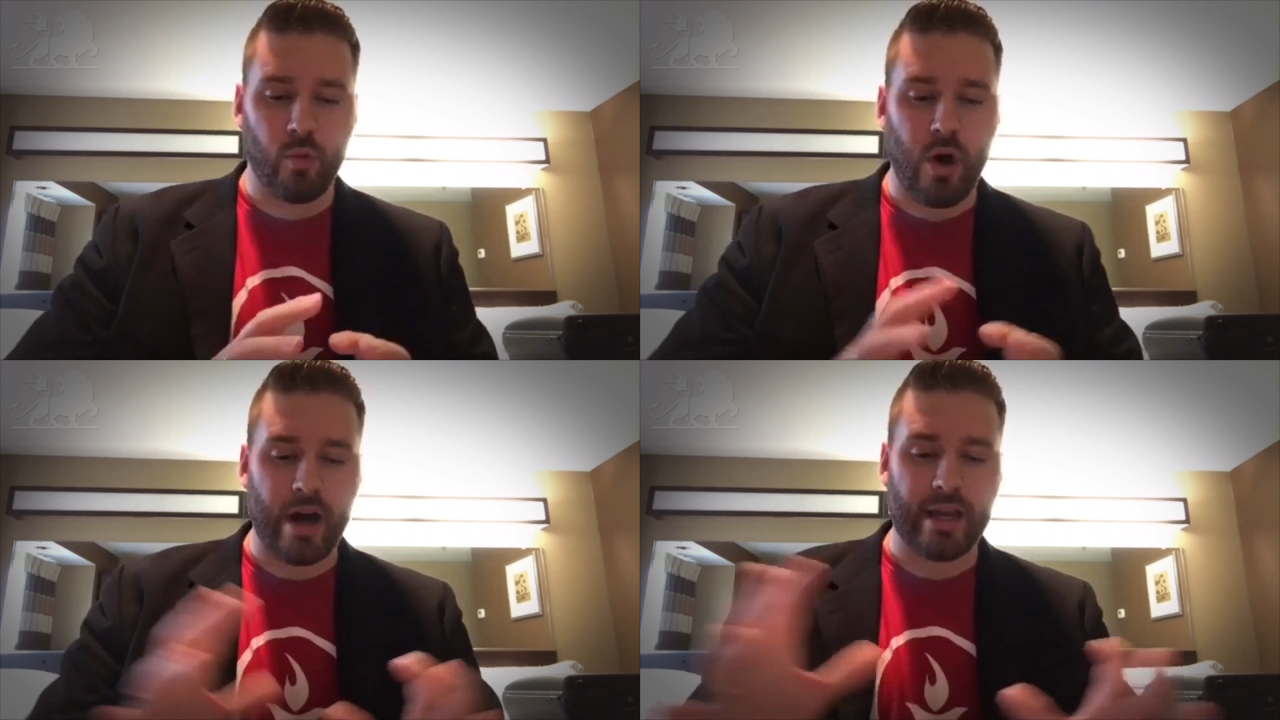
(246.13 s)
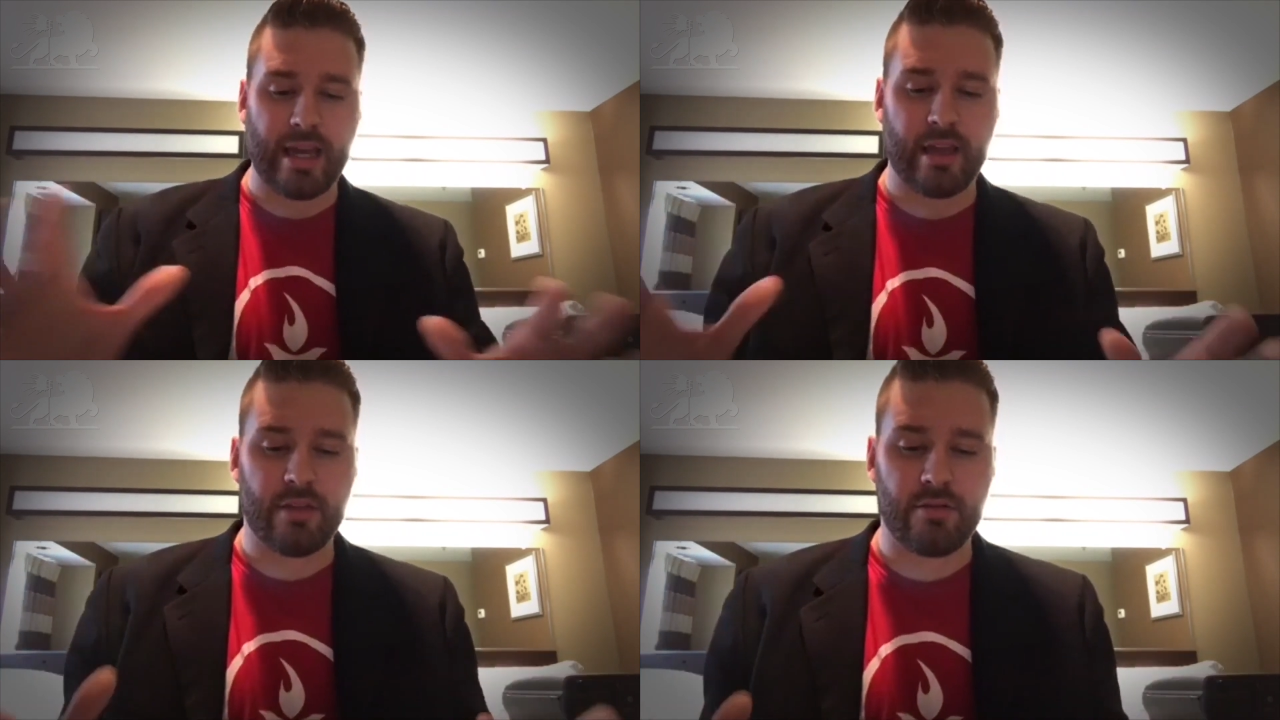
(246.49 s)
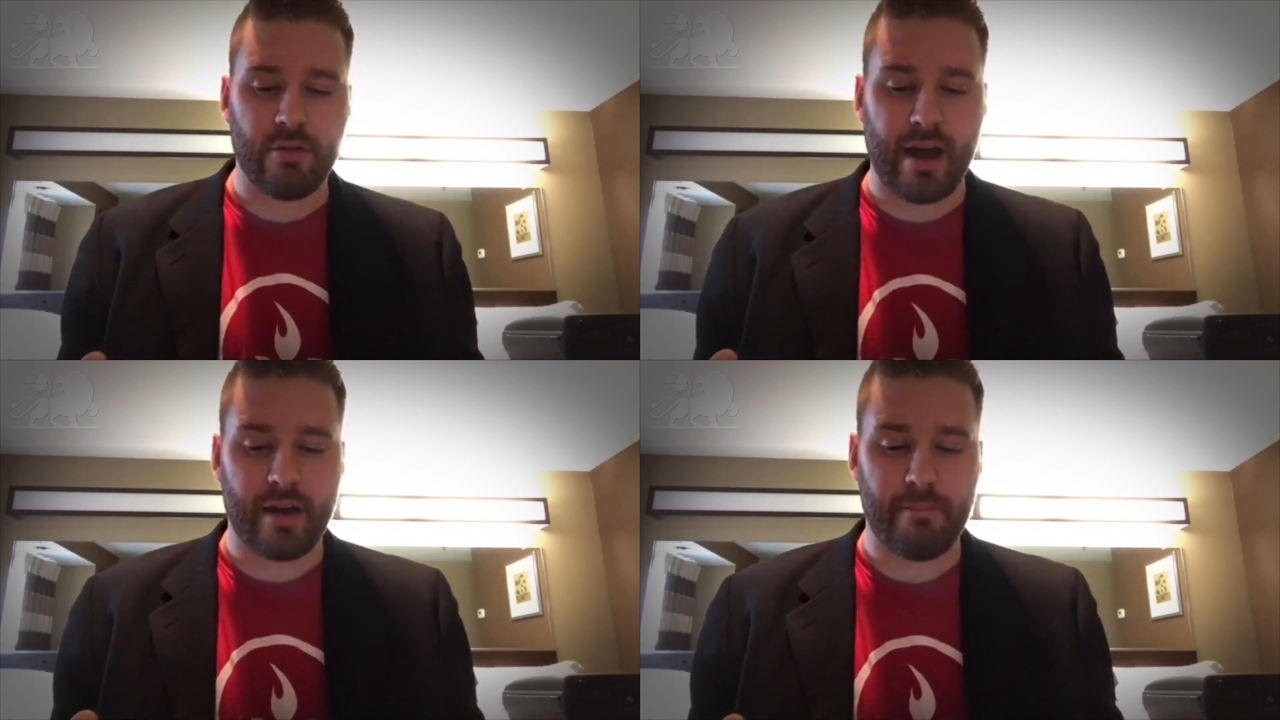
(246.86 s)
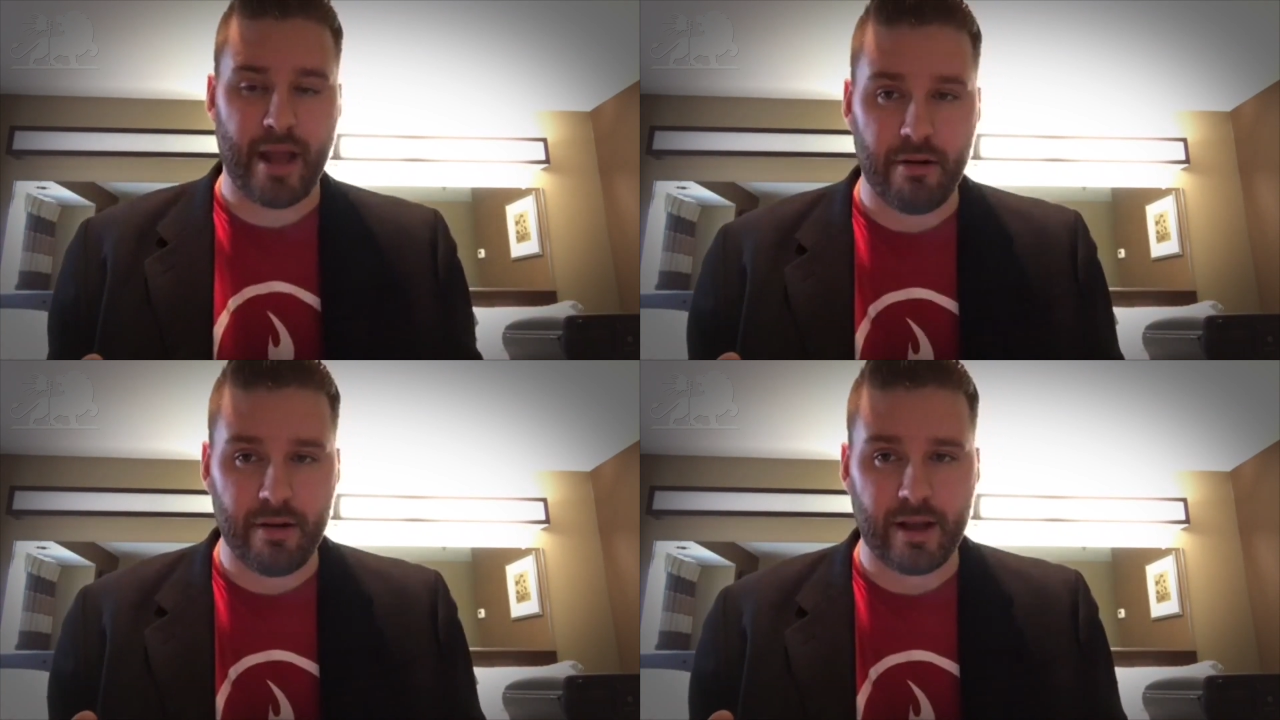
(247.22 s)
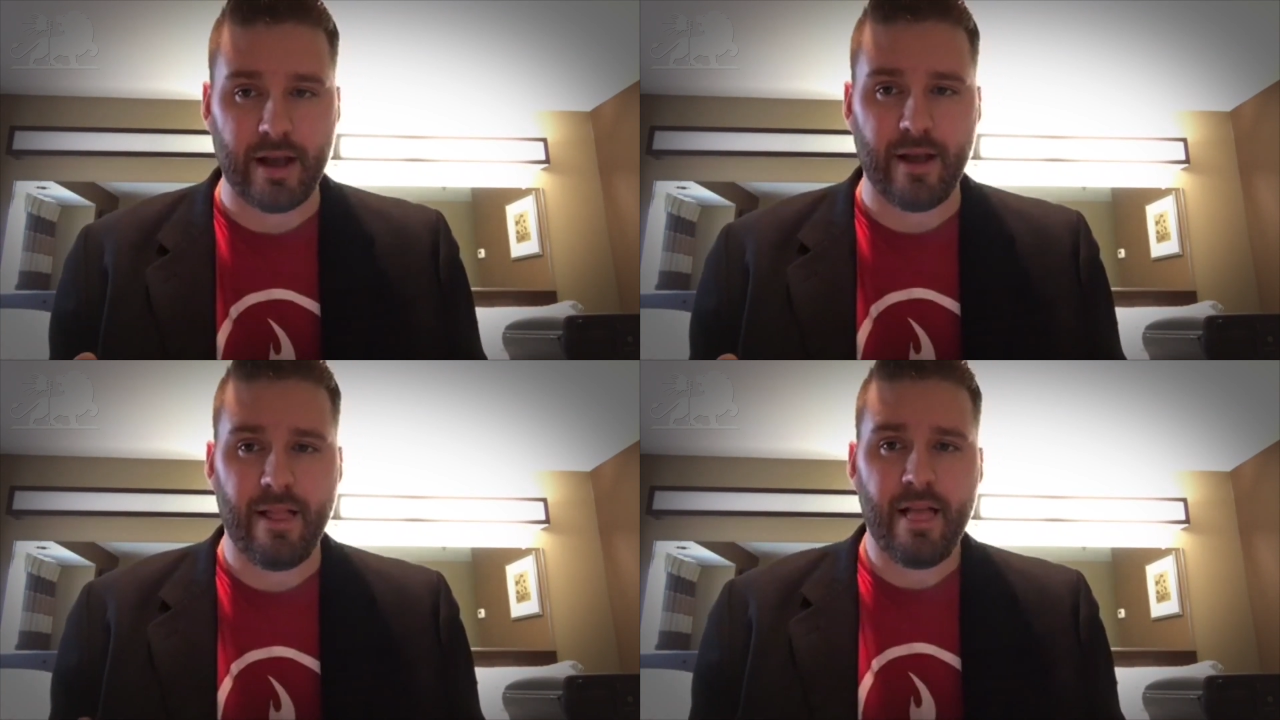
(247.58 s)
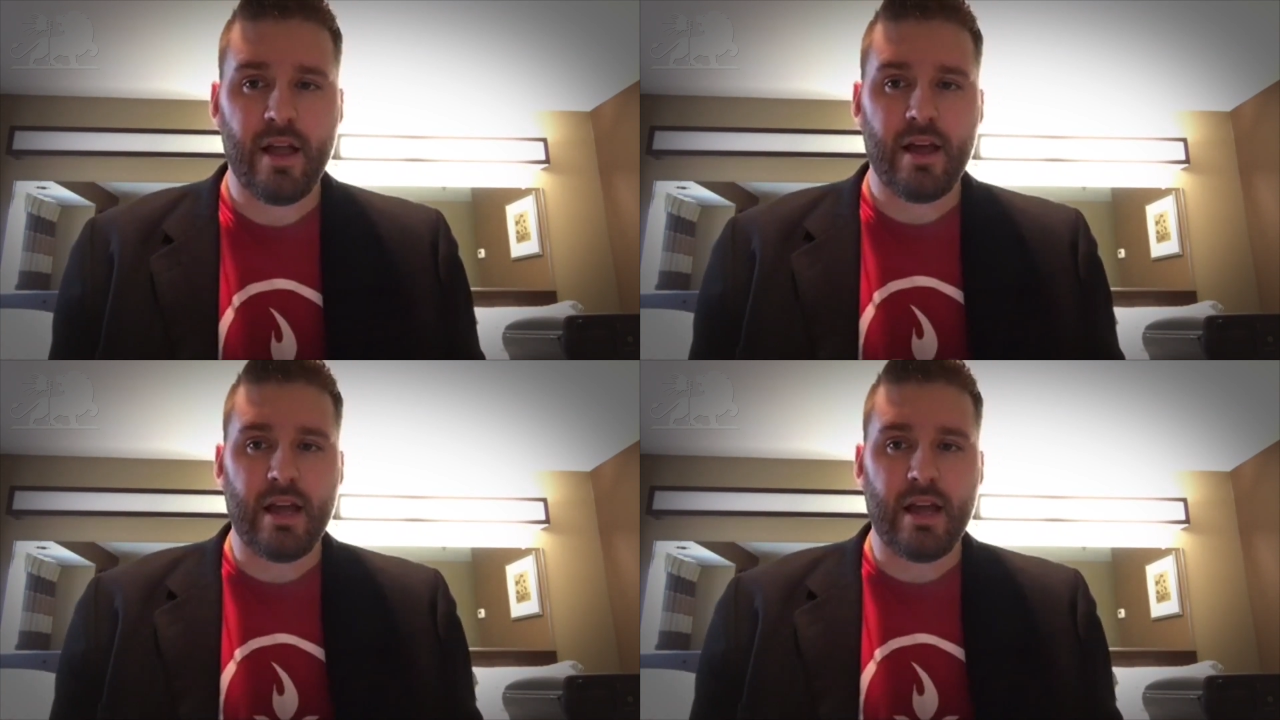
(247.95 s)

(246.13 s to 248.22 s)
He's walking throughout America